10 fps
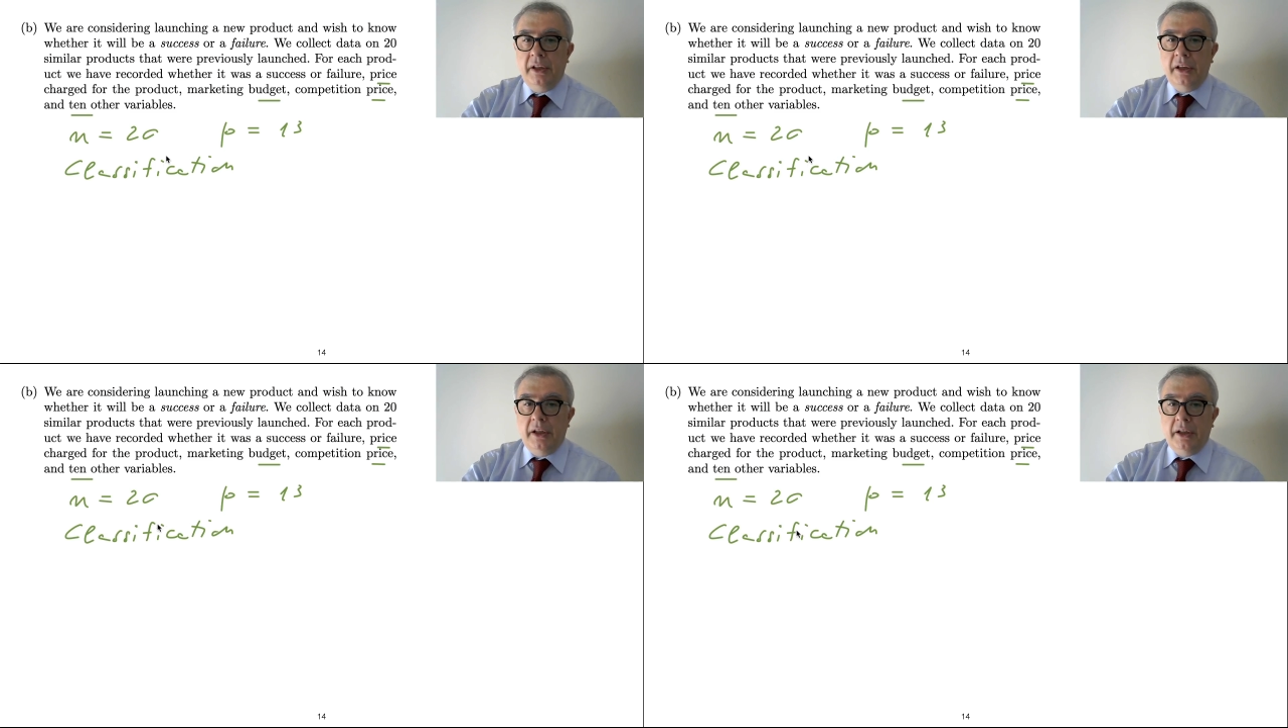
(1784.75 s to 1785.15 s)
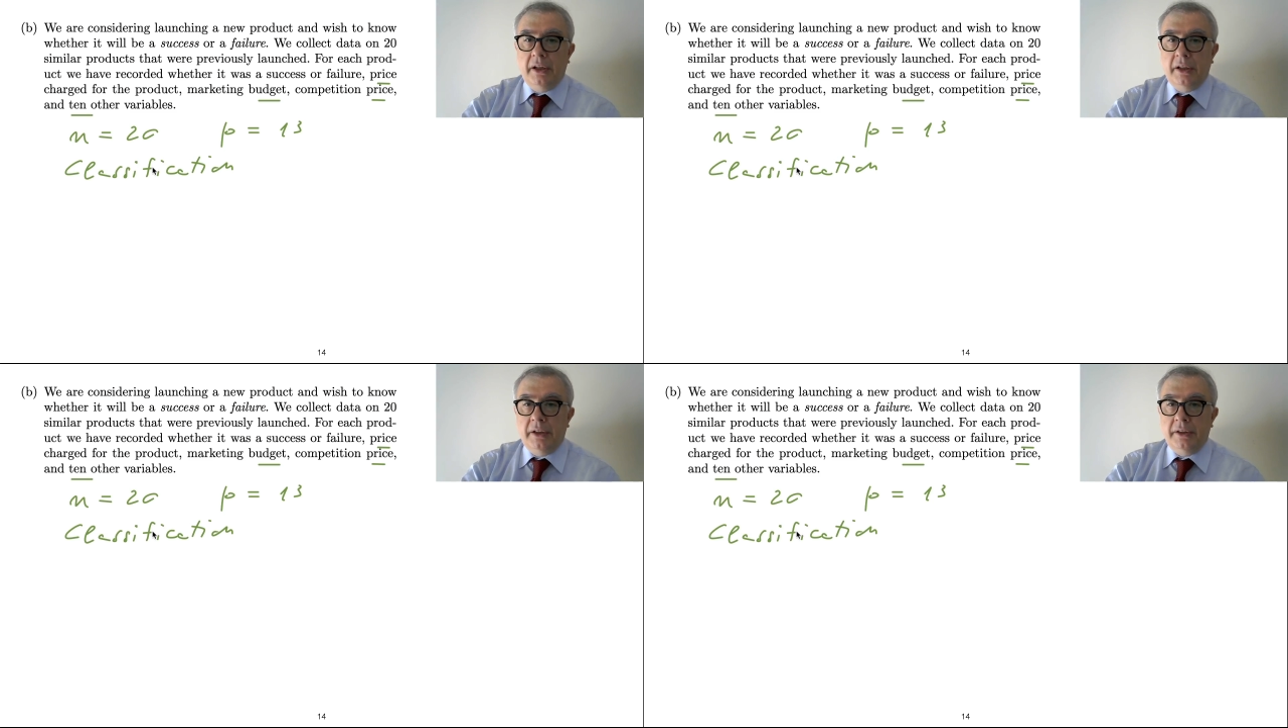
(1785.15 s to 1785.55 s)

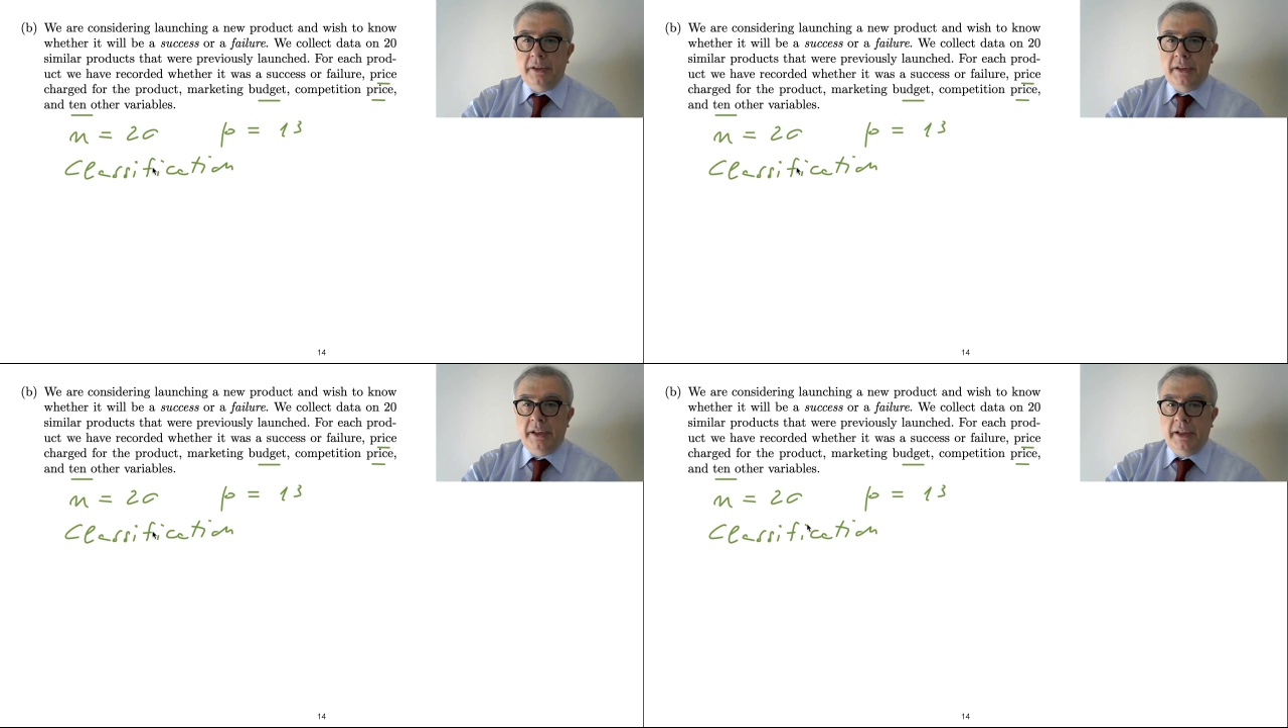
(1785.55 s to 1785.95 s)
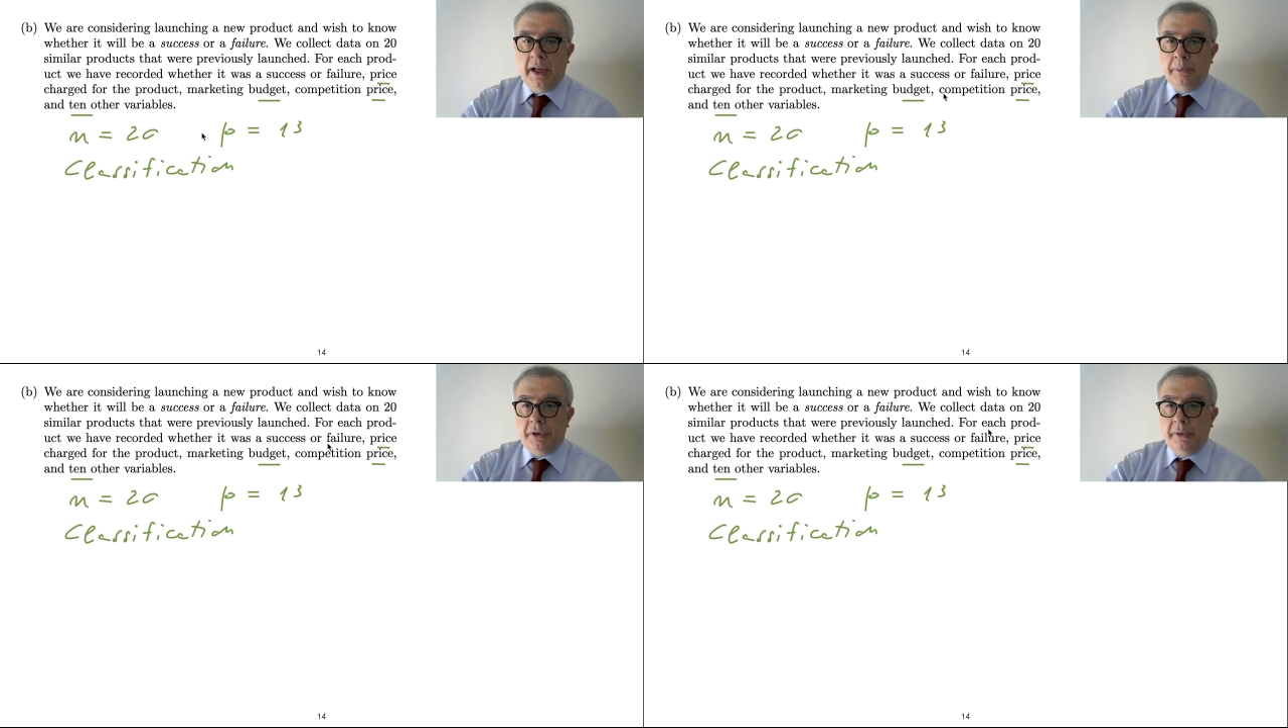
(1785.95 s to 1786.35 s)
The
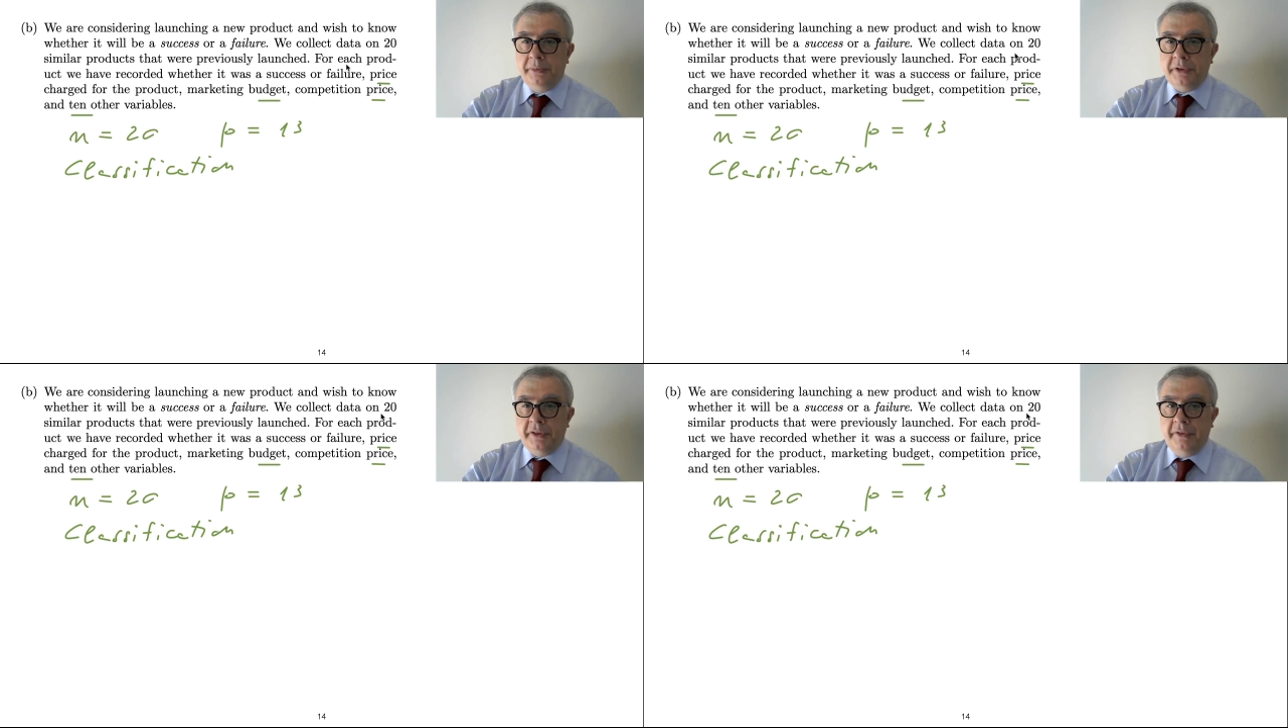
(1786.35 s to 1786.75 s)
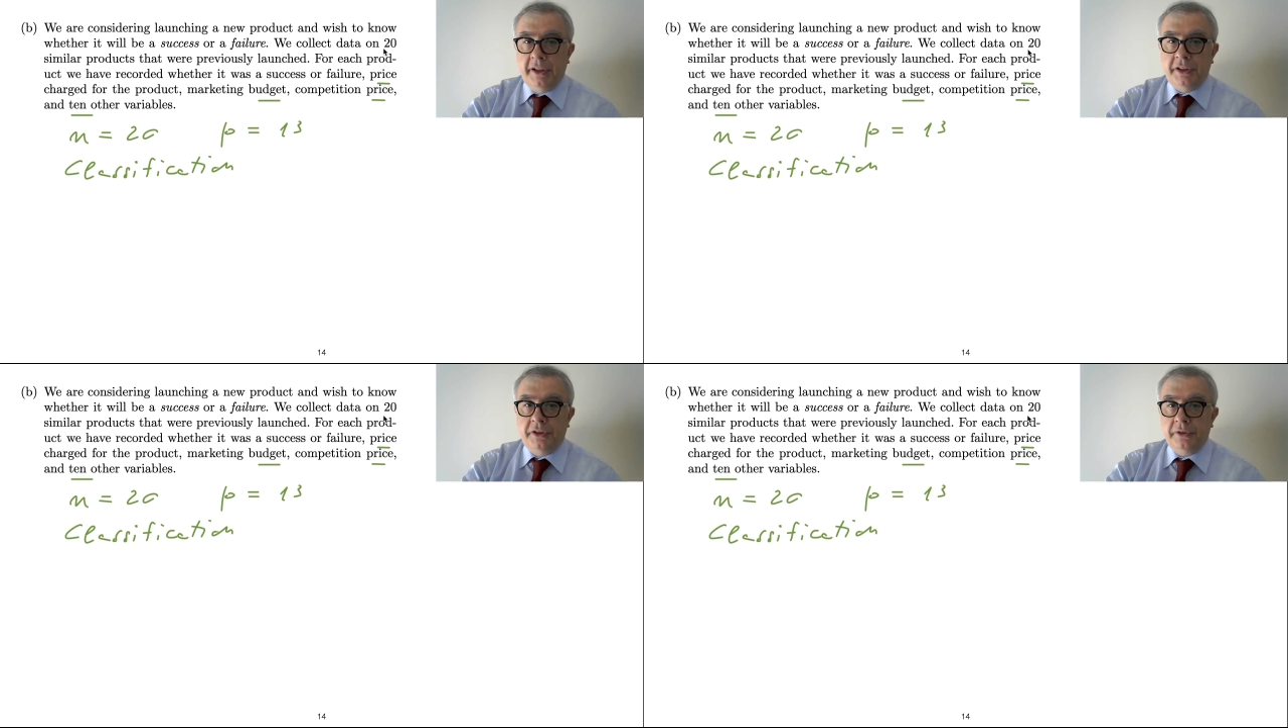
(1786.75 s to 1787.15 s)
number of
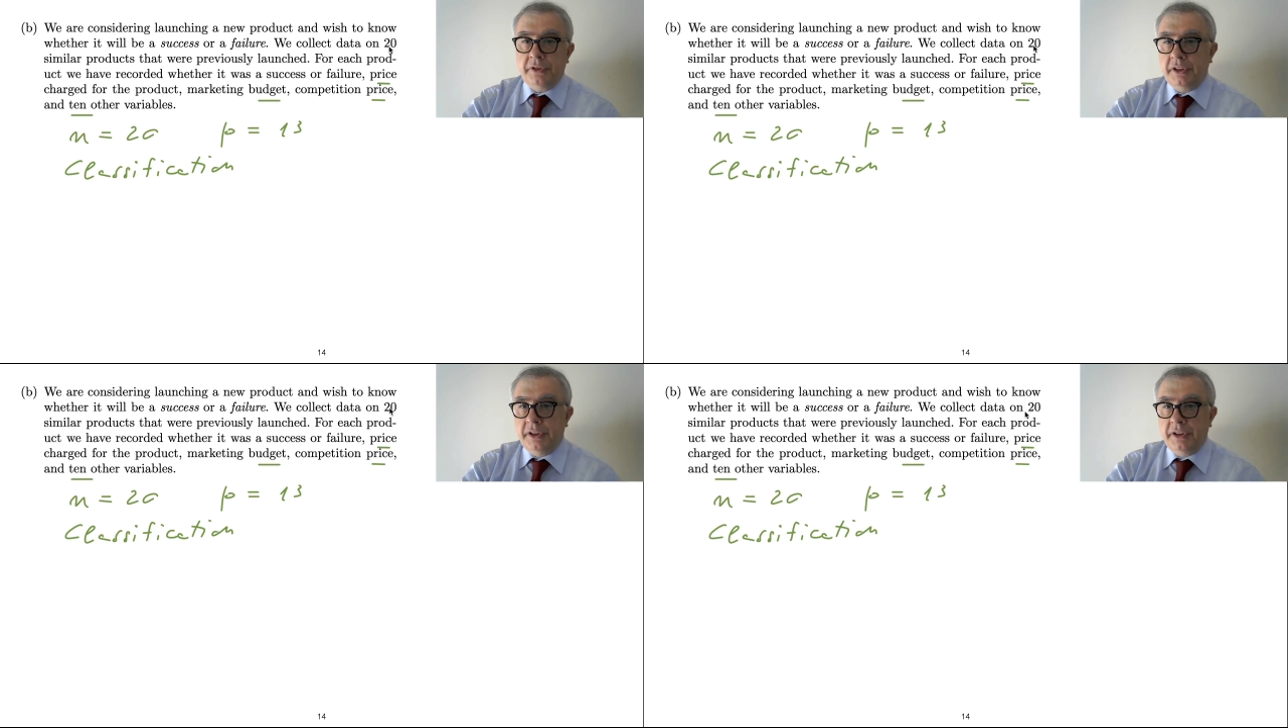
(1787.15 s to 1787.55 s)
observations